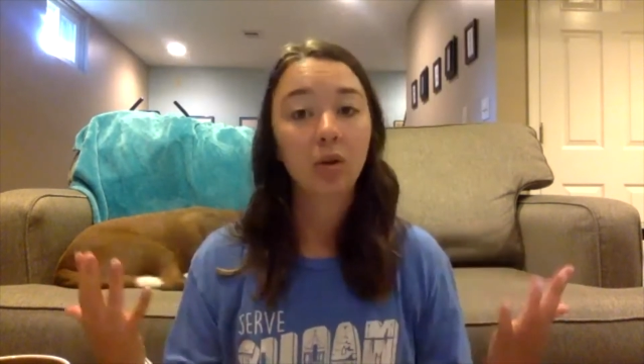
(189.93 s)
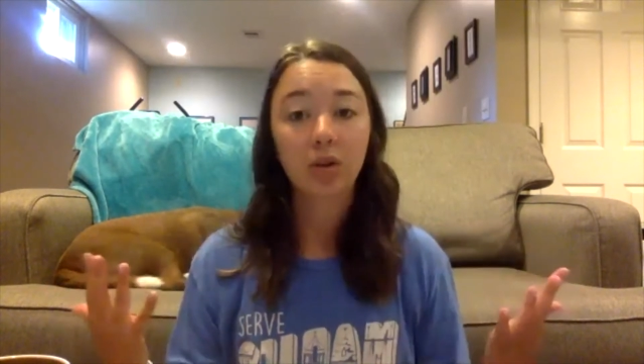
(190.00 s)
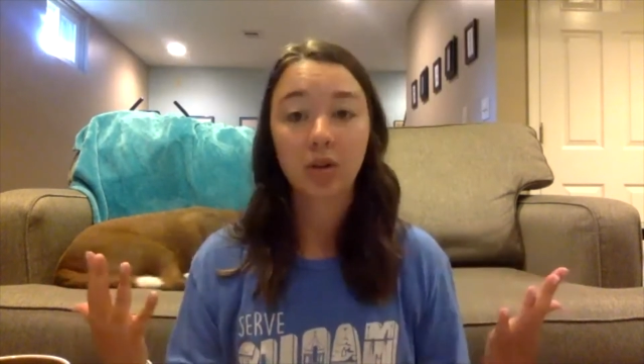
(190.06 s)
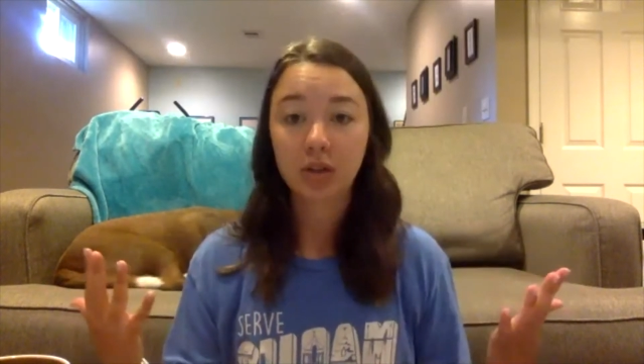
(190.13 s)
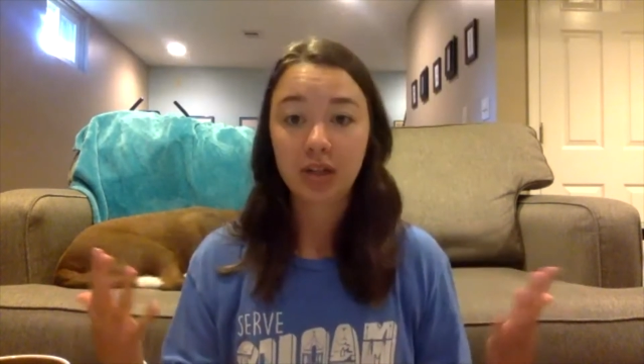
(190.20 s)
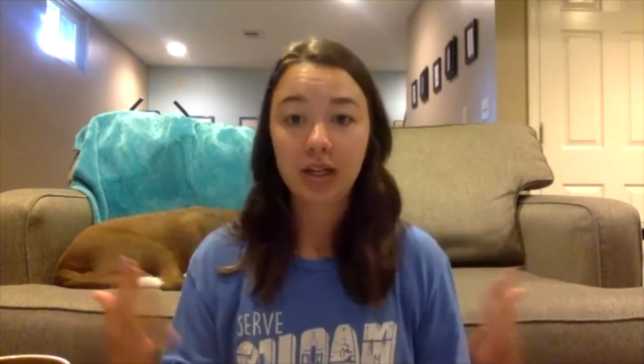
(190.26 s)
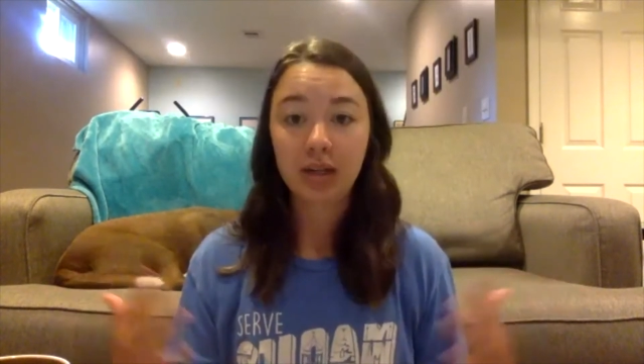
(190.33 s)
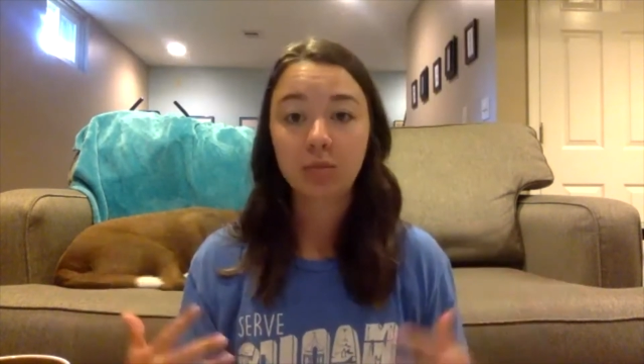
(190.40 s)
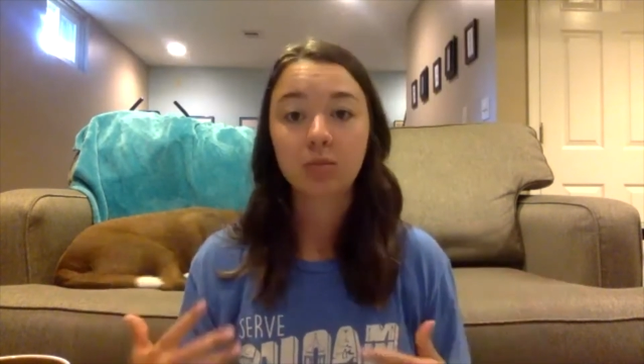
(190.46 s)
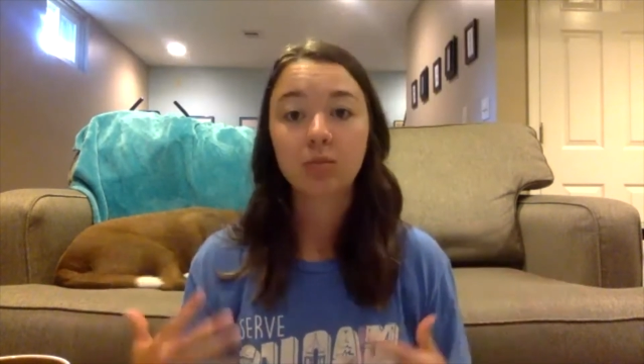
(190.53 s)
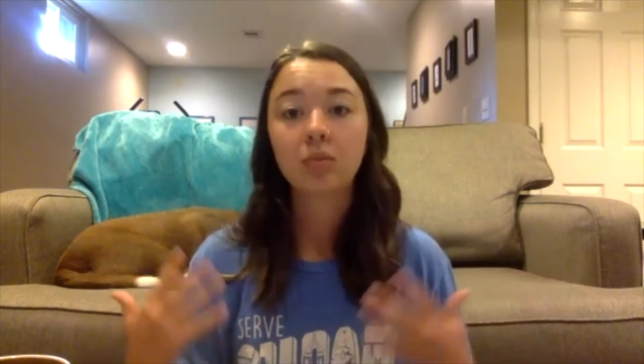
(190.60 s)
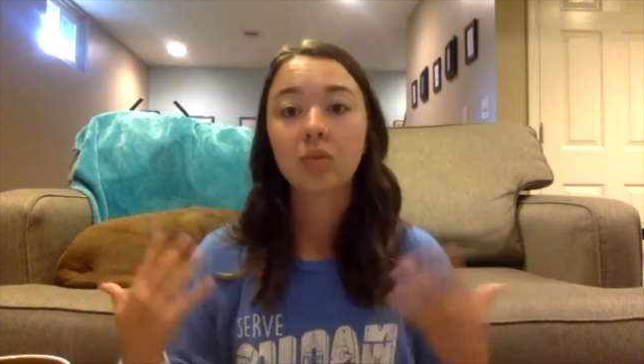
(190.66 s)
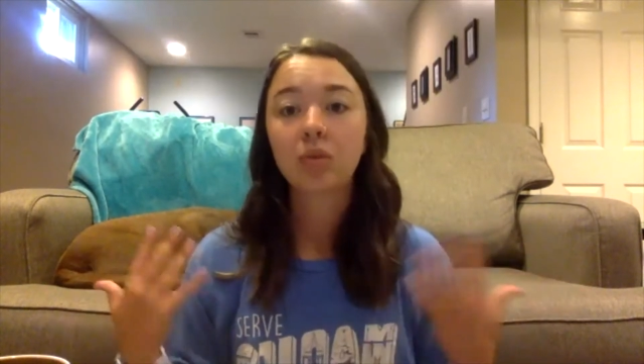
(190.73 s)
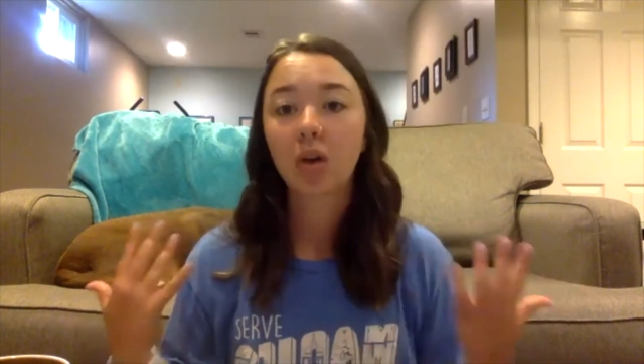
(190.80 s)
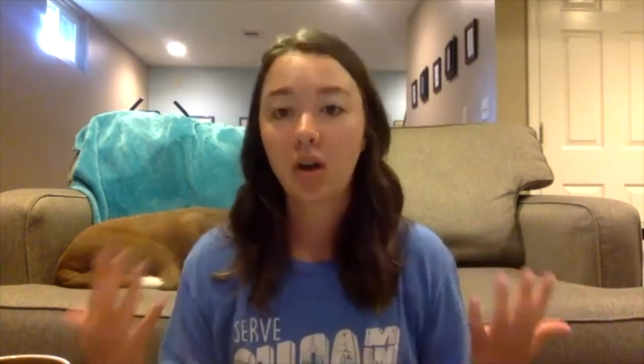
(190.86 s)
learning,
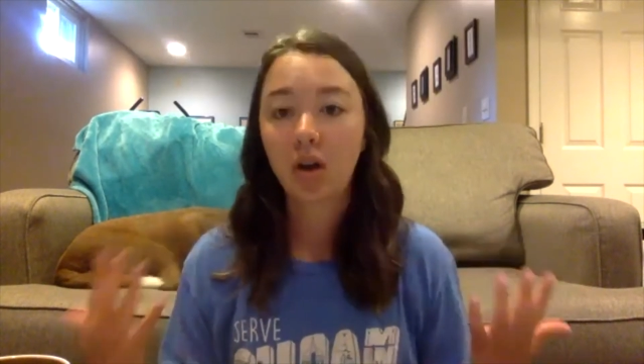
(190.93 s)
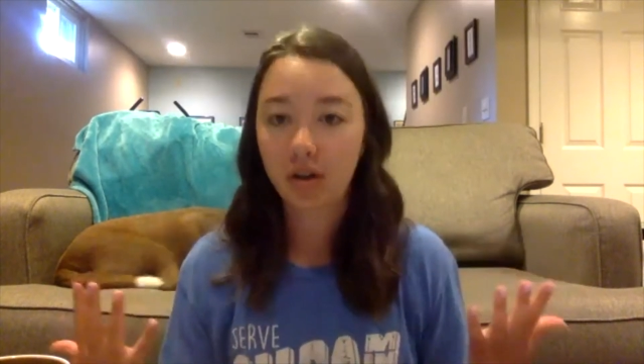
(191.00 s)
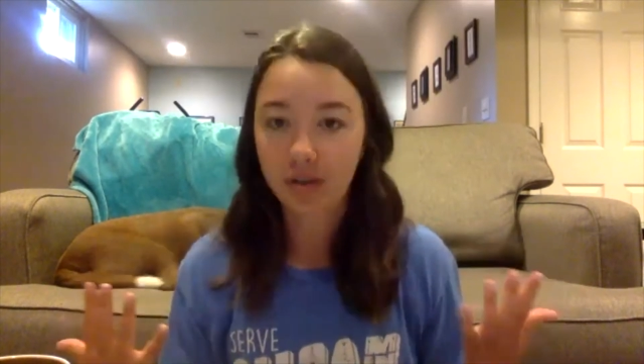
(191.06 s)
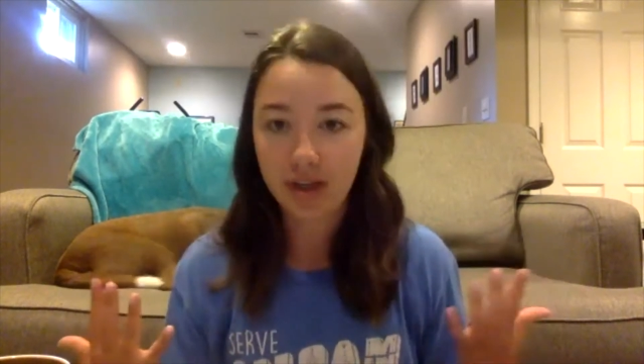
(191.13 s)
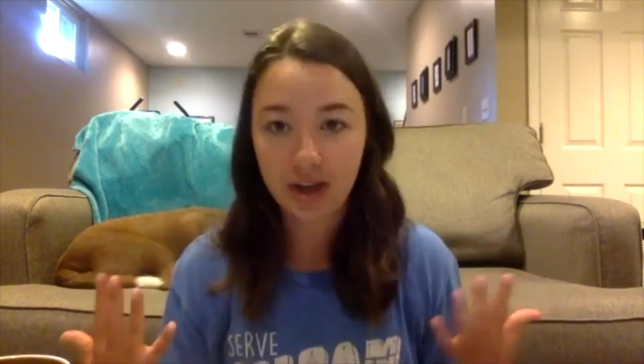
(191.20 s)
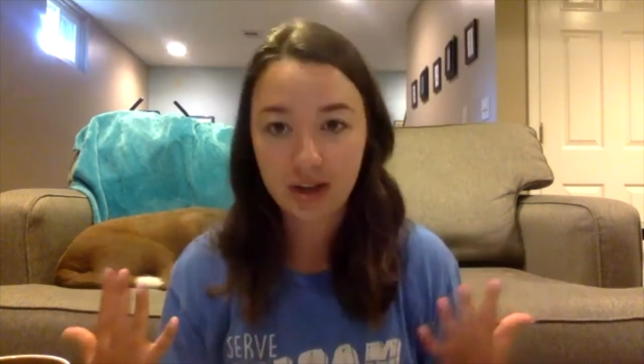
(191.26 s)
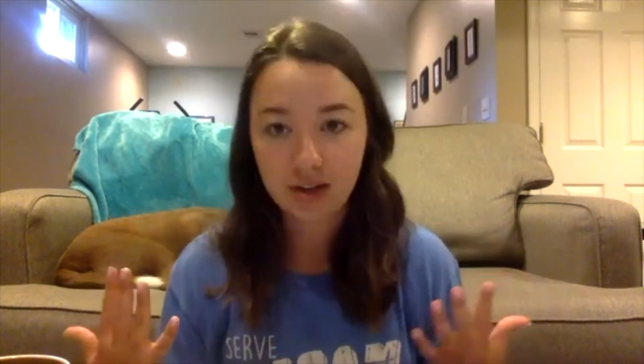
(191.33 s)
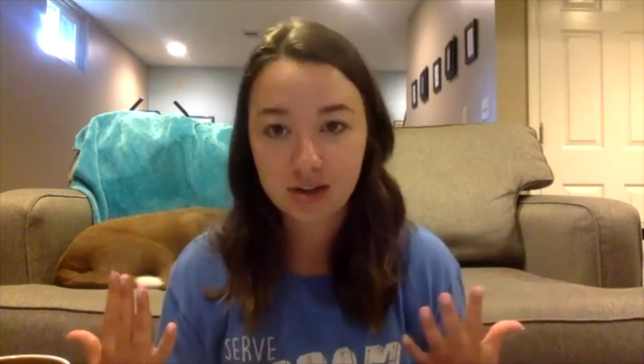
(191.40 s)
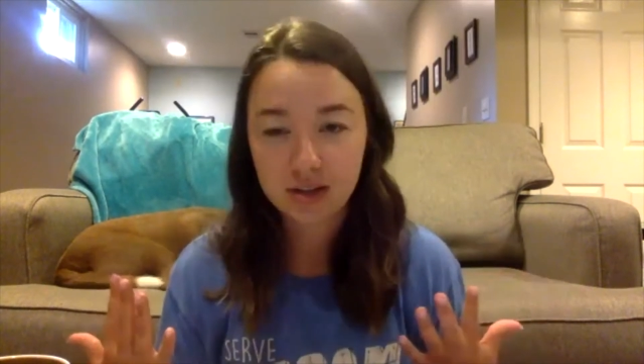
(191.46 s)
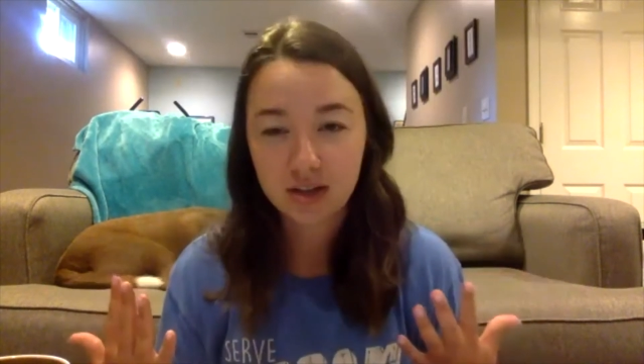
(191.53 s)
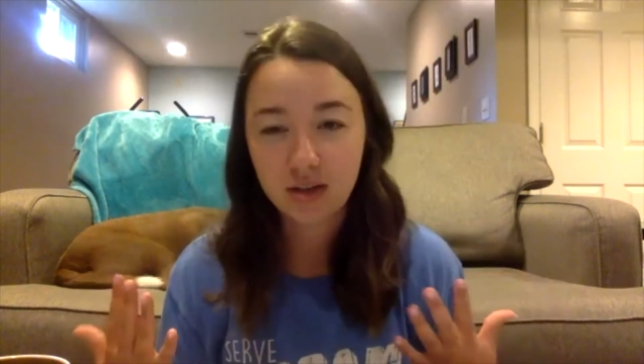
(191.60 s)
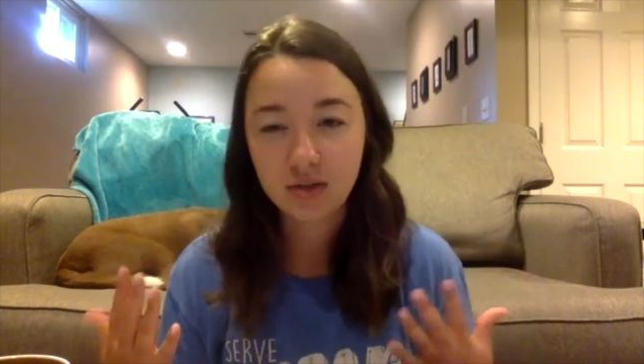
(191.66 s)
all that good stuff.